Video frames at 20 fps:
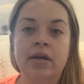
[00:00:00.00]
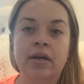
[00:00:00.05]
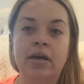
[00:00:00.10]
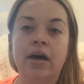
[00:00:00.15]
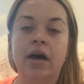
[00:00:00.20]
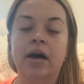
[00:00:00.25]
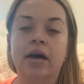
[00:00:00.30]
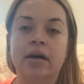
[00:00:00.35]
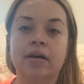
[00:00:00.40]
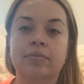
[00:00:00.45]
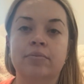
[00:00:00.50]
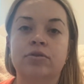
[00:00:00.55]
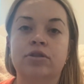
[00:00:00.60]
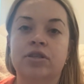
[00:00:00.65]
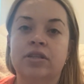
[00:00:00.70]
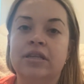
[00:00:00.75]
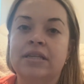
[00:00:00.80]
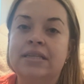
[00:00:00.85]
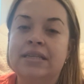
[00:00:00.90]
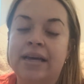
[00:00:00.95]
to
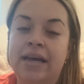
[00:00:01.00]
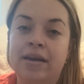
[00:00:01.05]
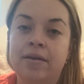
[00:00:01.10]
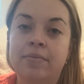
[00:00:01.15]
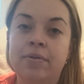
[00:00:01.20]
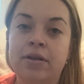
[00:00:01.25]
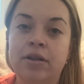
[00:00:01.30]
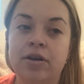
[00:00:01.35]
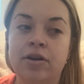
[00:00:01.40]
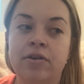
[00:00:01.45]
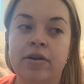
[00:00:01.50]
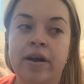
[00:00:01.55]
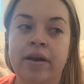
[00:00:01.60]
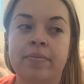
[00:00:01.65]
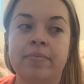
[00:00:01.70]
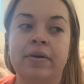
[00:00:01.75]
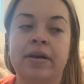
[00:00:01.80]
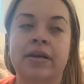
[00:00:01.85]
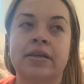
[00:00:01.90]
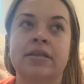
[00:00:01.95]
the 10 milligram
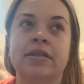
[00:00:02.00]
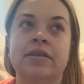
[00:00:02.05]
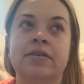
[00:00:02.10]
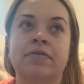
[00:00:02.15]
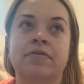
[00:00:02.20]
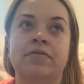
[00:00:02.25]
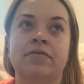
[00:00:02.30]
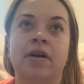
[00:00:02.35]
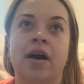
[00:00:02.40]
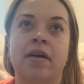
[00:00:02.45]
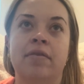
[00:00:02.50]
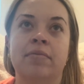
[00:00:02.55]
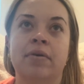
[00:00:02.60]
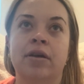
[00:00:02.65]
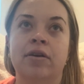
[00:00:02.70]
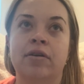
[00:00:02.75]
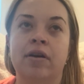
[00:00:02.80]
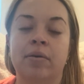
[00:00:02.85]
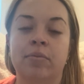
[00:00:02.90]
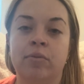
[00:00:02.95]
because the 5
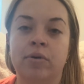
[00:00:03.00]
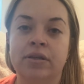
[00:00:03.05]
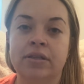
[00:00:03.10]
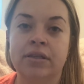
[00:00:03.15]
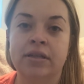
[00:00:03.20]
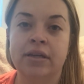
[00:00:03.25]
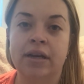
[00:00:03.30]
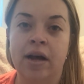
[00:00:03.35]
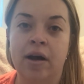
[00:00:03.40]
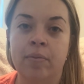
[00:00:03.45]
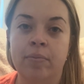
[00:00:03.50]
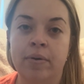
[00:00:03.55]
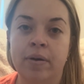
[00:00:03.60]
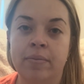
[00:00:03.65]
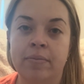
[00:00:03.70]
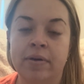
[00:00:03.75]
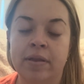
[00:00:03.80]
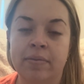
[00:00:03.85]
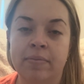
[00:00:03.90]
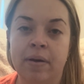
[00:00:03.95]
milligram wasn't helping
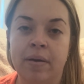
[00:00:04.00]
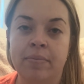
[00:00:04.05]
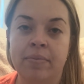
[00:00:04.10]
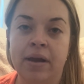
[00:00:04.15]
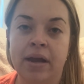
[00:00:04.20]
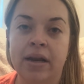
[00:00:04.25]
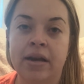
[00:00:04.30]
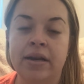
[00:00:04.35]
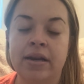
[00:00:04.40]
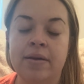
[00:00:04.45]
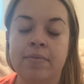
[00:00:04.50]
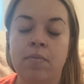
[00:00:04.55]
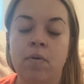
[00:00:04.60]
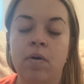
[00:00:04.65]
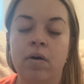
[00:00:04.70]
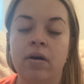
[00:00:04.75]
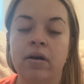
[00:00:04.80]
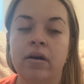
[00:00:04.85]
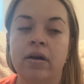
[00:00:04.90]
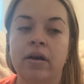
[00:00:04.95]
with my pain
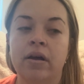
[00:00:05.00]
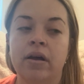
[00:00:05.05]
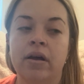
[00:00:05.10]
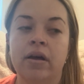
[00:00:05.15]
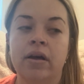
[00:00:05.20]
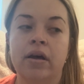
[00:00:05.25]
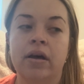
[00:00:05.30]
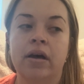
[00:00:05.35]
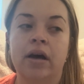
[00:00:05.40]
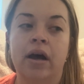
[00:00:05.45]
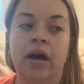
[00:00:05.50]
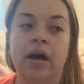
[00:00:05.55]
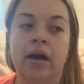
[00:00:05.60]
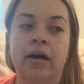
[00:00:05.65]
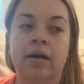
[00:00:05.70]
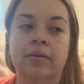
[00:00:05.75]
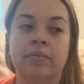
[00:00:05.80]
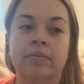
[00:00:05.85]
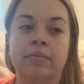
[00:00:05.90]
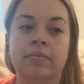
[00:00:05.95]
anymore.
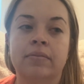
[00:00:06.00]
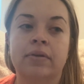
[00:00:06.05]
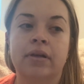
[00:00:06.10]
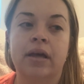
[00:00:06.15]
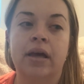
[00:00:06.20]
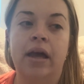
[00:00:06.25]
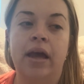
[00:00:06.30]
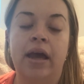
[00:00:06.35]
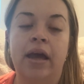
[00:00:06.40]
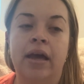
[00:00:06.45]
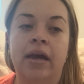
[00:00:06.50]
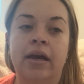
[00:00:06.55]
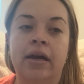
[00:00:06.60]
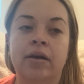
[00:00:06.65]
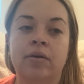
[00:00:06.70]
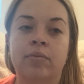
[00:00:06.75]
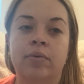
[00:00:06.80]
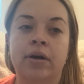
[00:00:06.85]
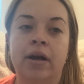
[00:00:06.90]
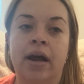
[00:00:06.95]

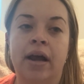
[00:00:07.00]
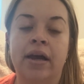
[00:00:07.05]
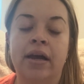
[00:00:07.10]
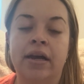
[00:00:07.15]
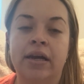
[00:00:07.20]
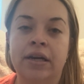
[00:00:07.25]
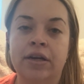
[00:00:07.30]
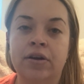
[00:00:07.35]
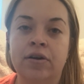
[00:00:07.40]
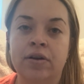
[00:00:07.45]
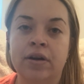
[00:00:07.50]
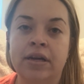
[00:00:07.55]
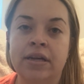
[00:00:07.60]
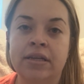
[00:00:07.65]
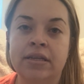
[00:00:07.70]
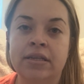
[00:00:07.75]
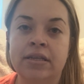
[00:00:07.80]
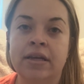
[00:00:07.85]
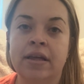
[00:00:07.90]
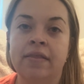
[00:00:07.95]
And when I
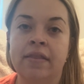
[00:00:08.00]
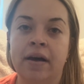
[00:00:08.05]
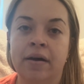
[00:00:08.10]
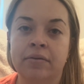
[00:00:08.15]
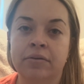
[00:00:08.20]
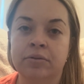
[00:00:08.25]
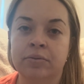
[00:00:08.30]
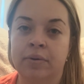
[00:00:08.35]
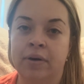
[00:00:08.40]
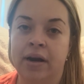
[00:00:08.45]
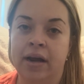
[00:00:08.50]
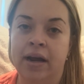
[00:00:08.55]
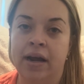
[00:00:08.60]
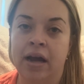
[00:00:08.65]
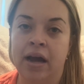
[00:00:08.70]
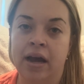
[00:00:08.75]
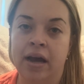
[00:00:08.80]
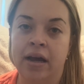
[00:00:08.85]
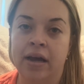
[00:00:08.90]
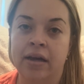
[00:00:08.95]
increased it, that was when I
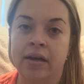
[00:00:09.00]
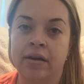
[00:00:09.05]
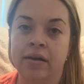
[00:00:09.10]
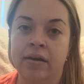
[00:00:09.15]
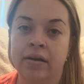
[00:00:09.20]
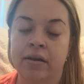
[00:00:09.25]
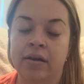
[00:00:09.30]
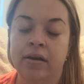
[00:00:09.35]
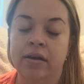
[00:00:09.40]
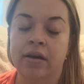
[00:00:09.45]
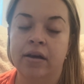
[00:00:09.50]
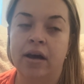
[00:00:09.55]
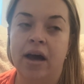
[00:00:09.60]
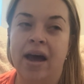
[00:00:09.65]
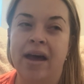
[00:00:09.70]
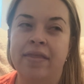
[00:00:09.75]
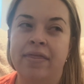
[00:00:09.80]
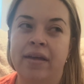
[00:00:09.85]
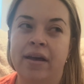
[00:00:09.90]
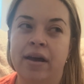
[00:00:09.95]

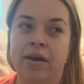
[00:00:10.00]
think I